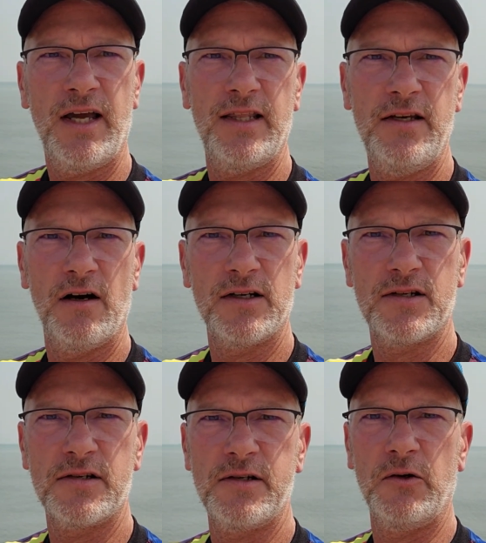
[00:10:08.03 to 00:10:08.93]
And the
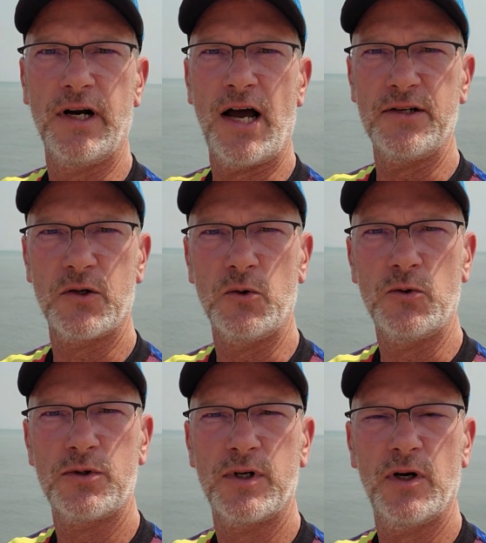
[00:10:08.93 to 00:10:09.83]
youngest is still in high
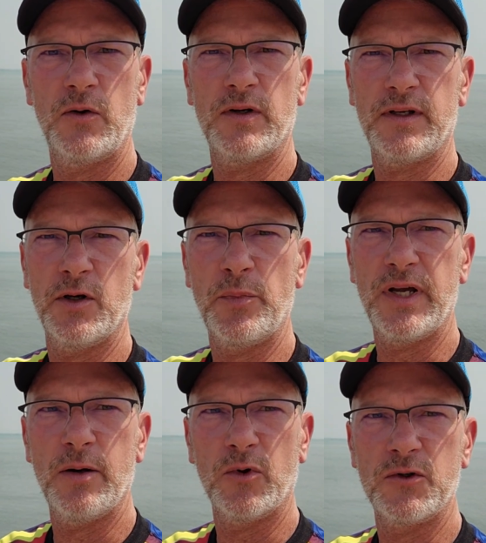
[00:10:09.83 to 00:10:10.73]
school, so he'll
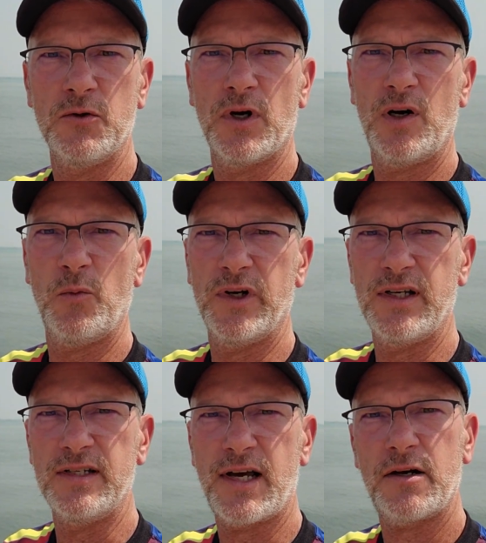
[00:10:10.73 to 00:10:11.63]
be able to come when
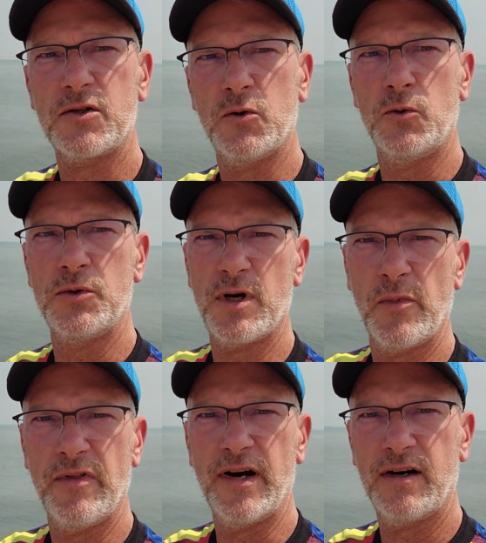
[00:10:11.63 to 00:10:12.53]
he's out of school,
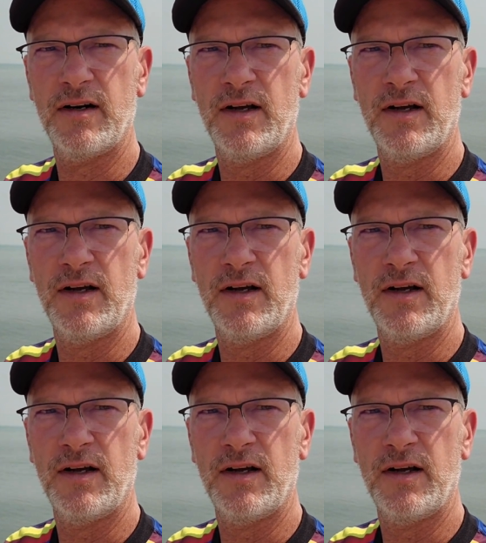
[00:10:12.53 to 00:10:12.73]
summer there.